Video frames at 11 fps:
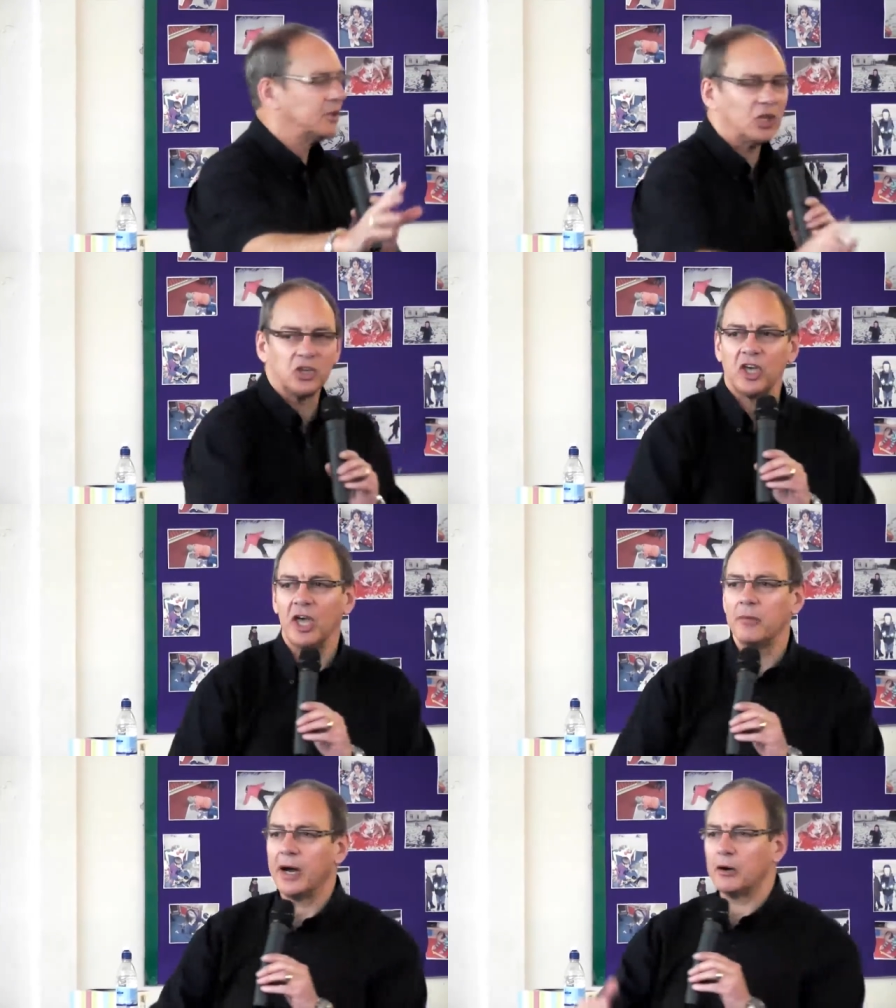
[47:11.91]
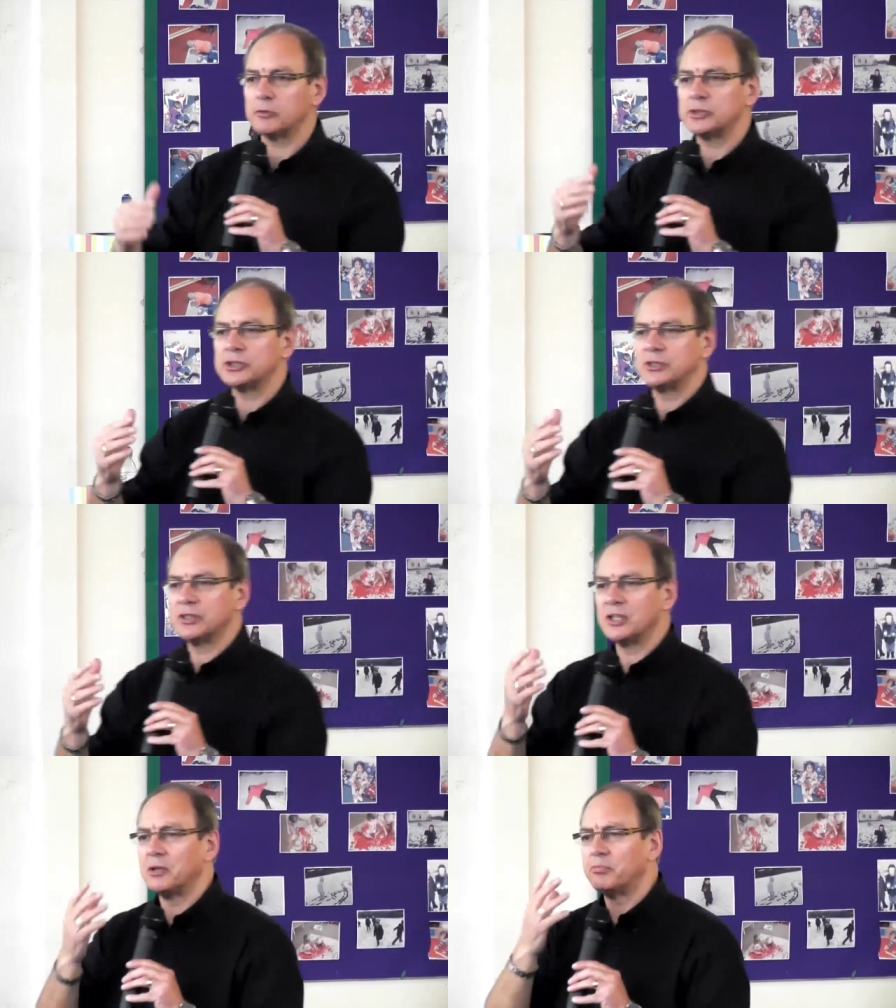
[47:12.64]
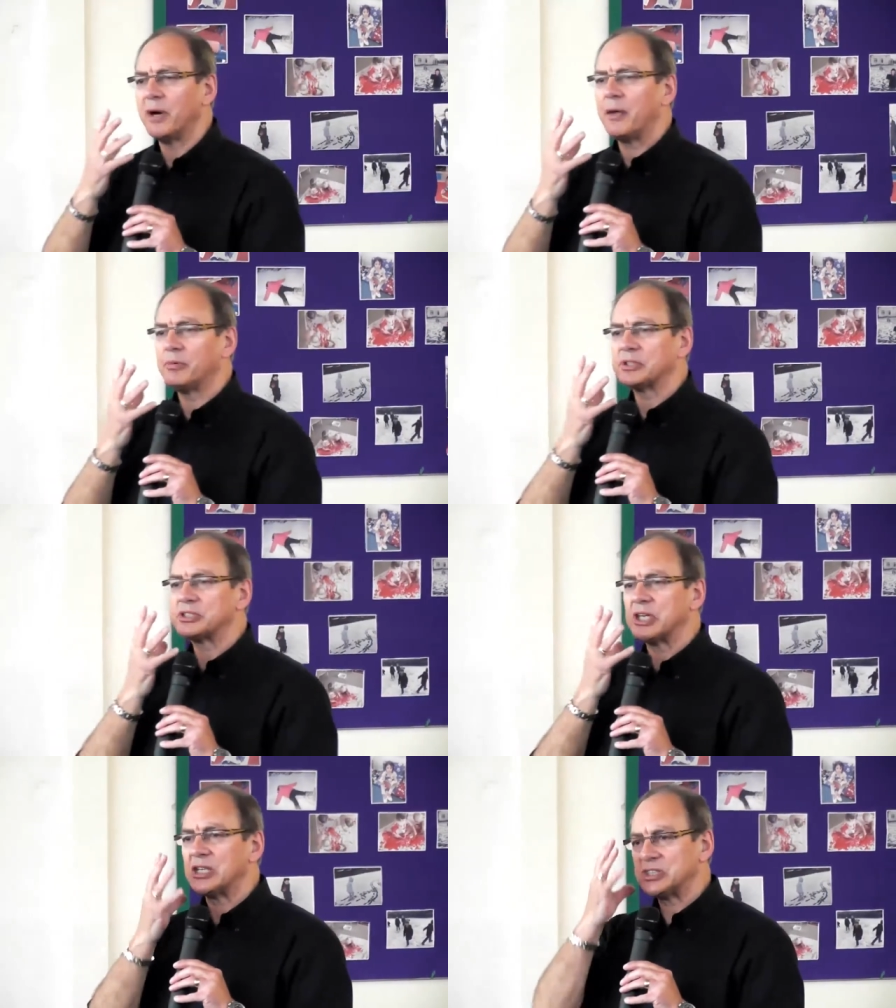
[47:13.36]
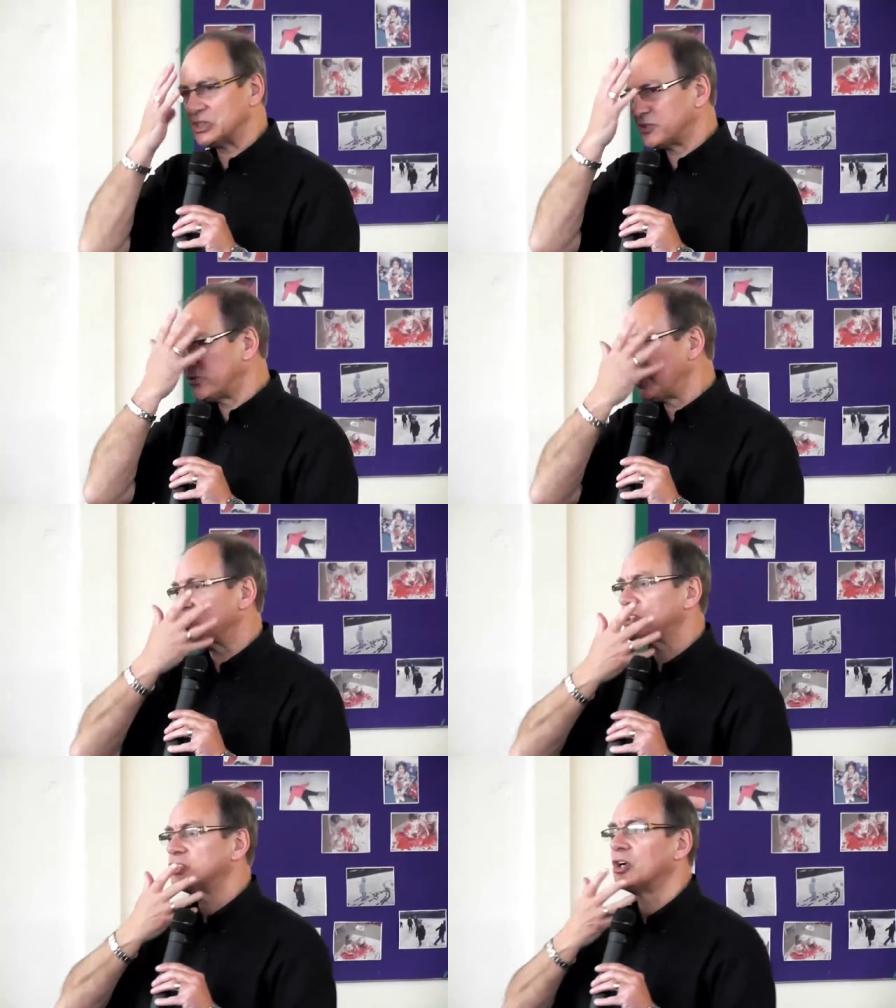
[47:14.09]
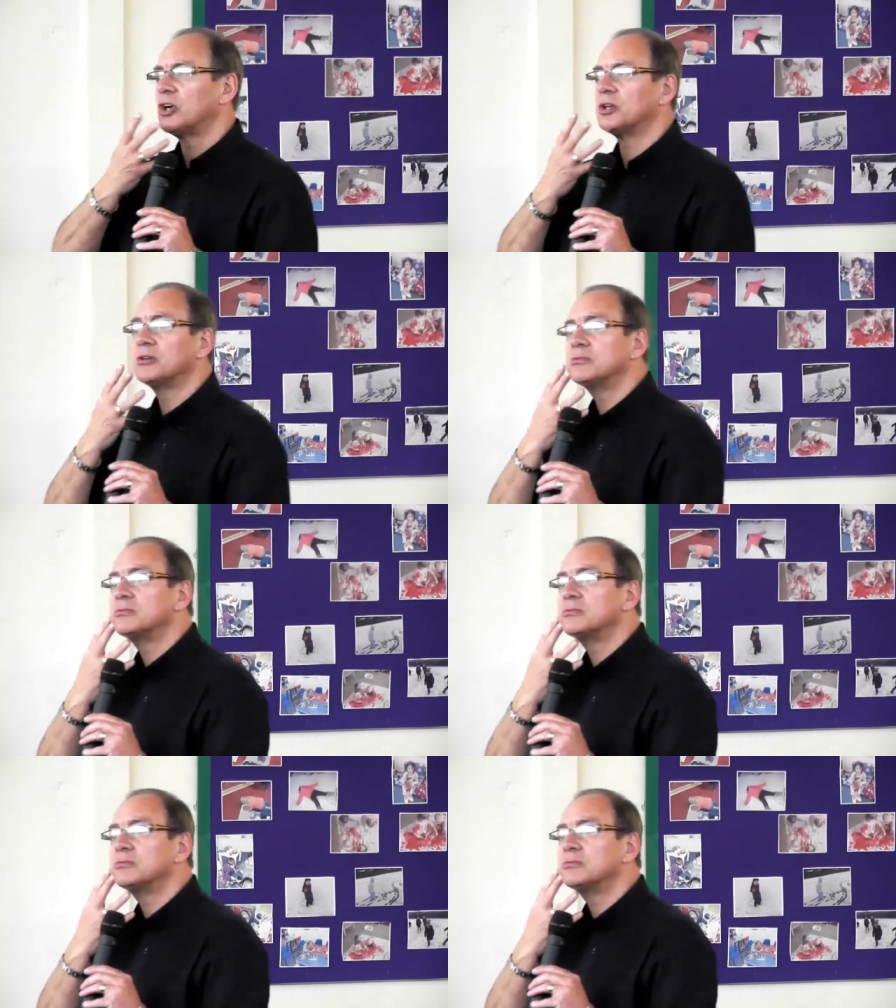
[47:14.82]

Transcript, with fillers: He came out, and the Bible says his face shone.